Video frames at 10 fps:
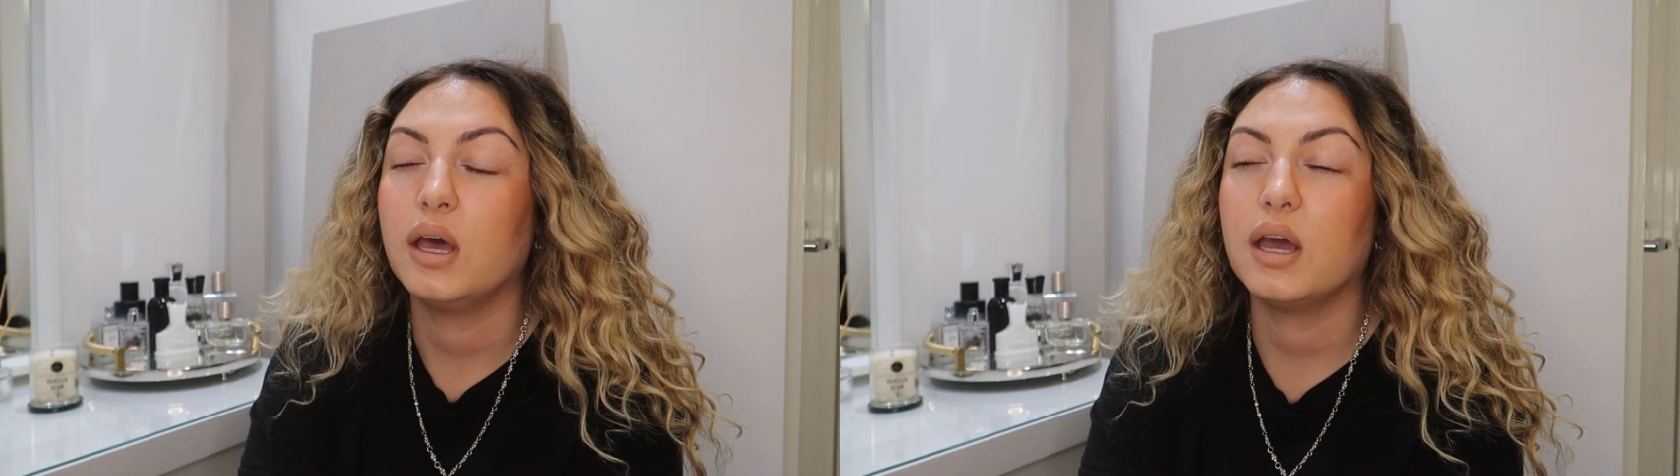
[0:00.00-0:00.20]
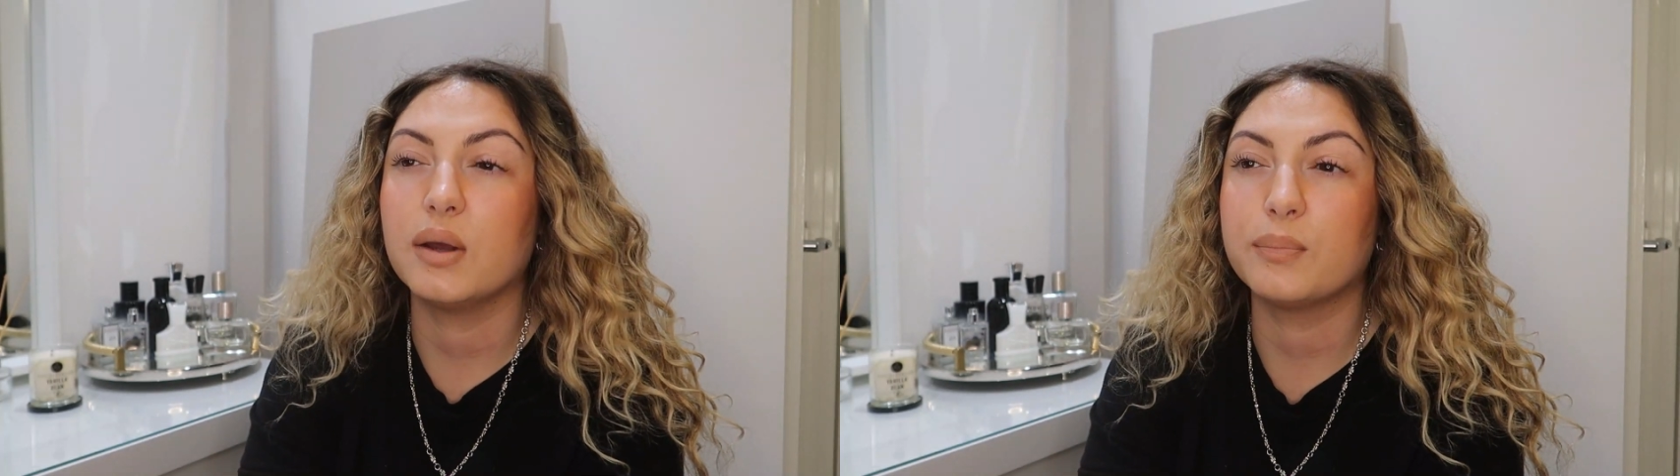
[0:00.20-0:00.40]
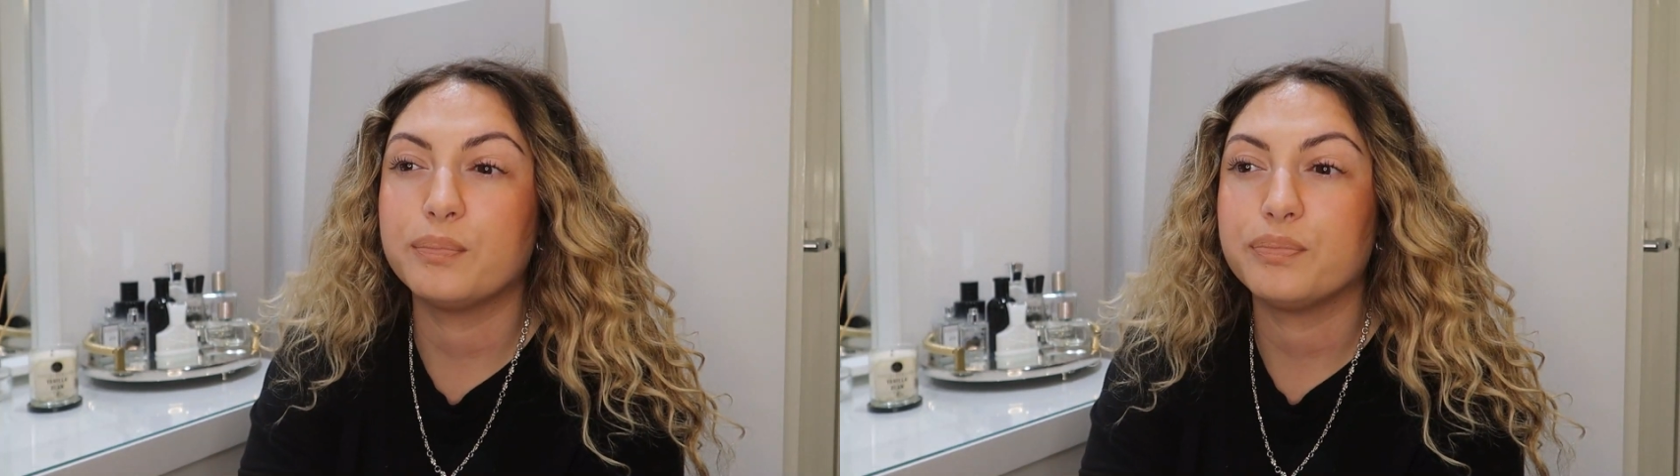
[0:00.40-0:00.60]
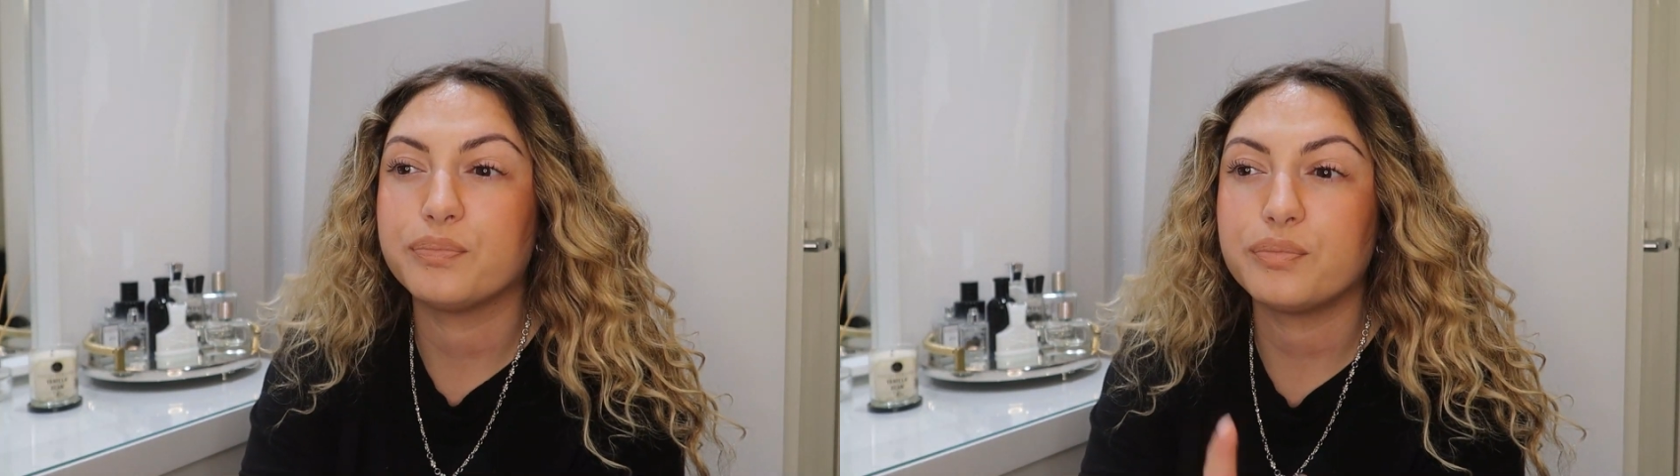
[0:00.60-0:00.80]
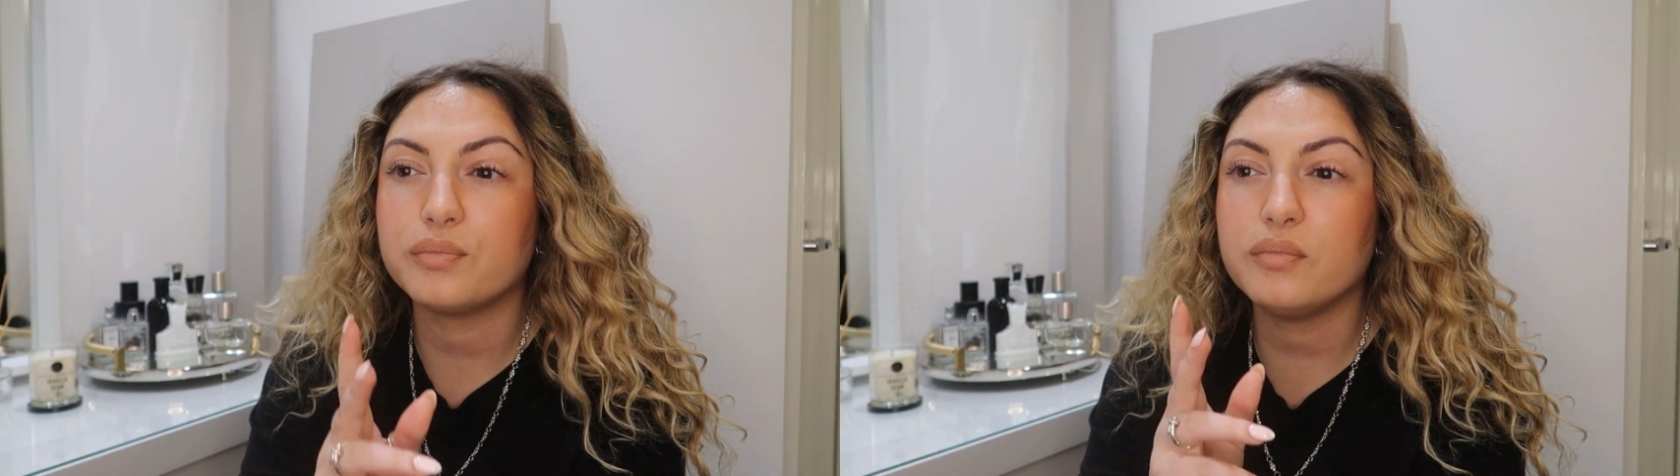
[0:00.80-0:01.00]
I
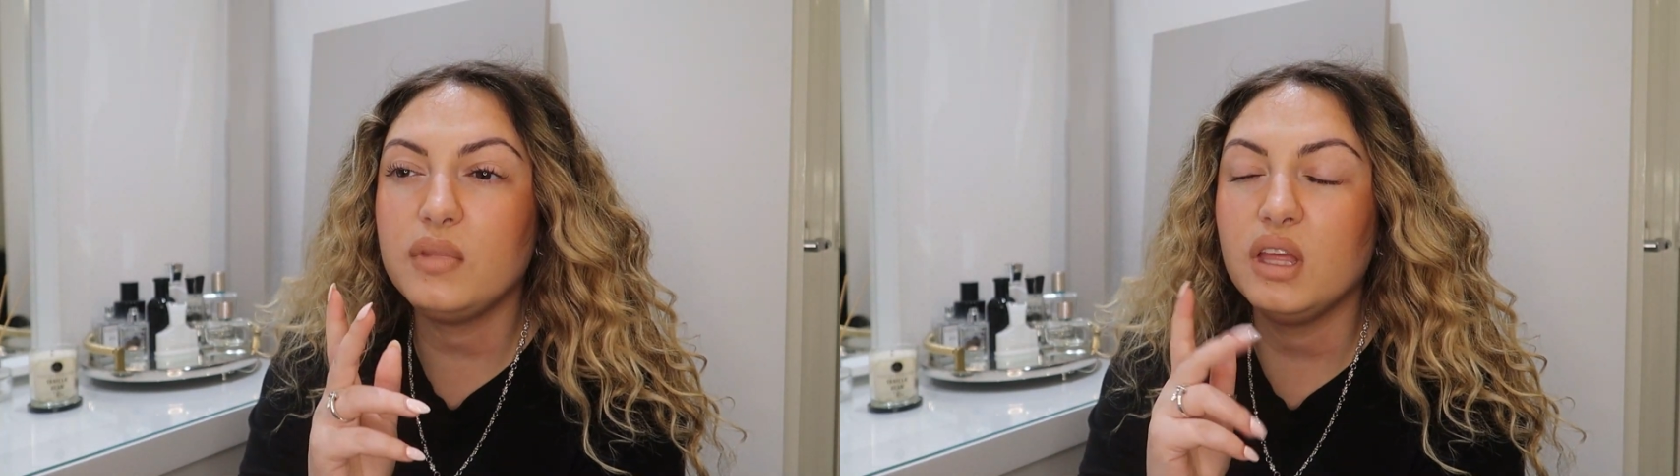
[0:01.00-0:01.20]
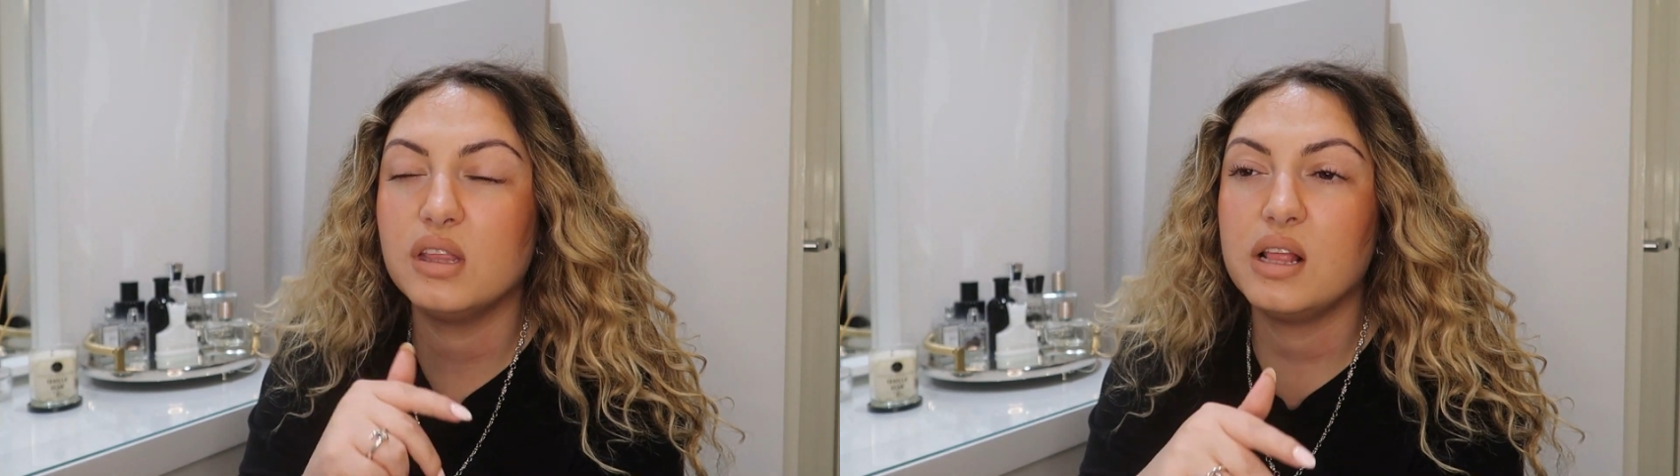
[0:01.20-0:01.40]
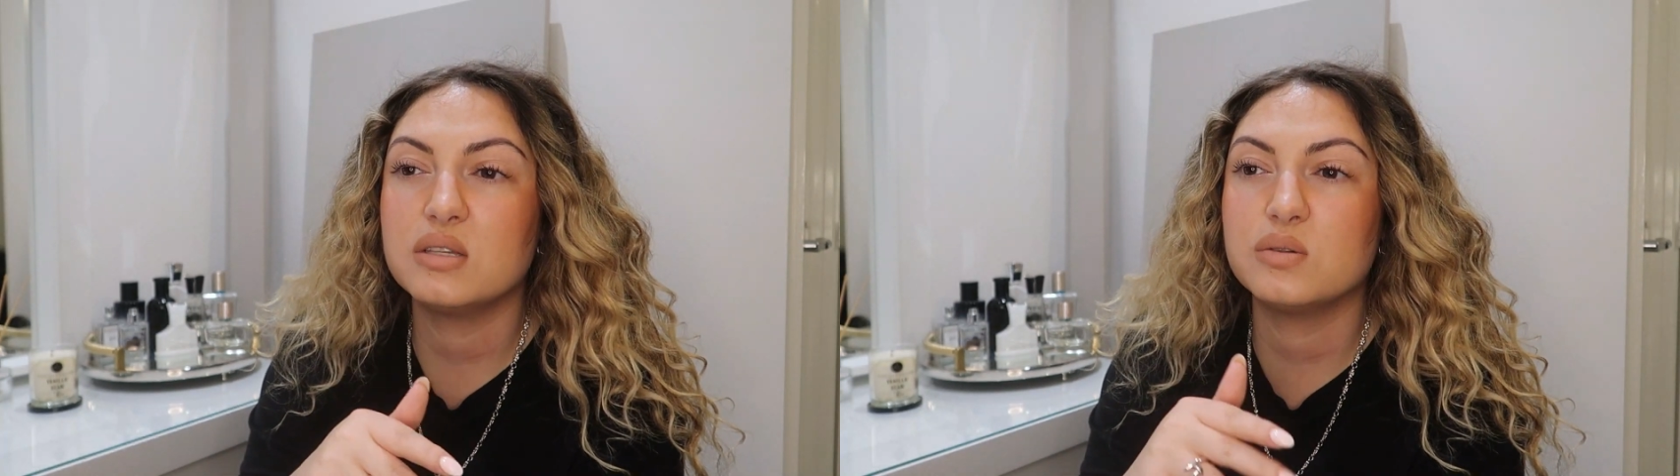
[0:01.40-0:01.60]
think